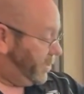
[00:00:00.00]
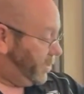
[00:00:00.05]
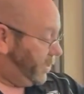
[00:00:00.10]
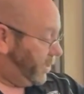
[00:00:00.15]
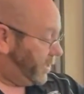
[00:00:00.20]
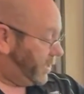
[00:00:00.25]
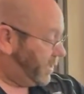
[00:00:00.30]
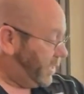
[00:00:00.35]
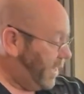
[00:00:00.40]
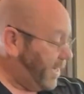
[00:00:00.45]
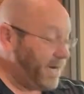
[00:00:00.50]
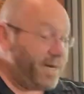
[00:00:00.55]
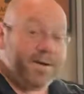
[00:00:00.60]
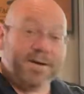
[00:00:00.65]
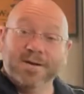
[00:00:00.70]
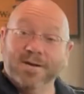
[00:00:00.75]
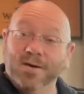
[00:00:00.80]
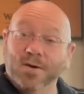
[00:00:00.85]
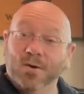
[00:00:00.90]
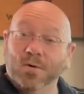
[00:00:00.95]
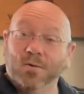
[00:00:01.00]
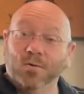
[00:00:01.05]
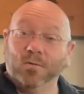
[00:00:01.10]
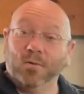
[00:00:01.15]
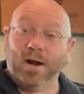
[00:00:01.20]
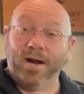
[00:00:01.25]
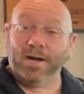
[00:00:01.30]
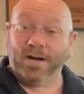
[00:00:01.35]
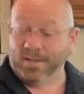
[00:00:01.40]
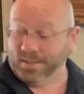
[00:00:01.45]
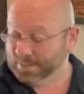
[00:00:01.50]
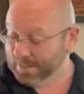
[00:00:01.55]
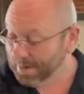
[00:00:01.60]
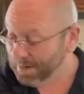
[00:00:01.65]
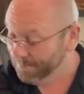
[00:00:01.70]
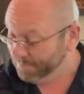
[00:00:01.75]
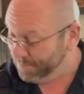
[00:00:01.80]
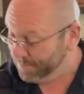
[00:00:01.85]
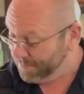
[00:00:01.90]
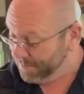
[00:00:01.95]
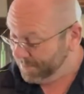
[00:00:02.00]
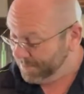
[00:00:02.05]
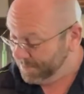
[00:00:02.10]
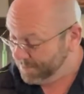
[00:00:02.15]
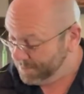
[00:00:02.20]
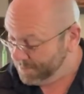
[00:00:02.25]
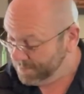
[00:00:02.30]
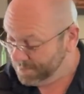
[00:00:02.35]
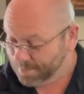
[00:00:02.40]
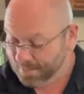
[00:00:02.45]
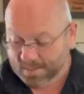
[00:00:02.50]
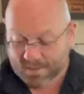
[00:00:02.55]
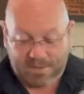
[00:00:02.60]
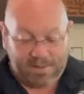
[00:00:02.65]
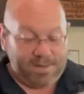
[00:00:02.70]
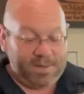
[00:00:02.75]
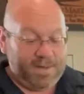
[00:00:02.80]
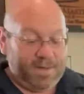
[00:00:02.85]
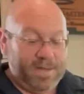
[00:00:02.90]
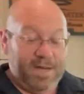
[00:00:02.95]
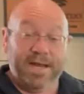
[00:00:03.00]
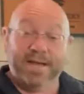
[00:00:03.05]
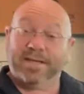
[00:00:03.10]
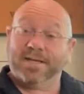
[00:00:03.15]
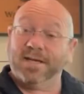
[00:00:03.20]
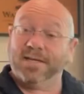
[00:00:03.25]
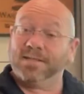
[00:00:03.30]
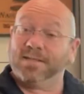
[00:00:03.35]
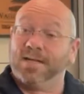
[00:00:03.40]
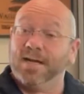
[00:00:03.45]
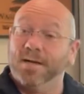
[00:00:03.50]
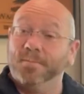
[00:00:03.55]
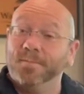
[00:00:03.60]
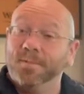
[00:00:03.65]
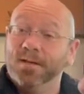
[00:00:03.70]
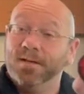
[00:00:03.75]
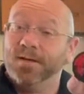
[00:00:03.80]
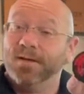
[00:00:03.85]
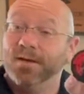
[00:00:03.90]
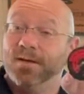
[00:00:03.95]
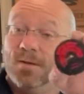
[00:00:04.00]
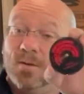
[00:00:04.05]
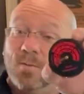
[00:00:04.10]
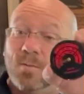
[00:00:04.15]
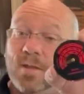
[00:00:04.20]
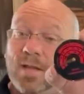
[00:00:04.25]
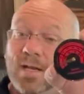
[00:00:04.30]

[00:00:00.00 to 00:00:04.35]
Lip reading: just set it right on top. It does come with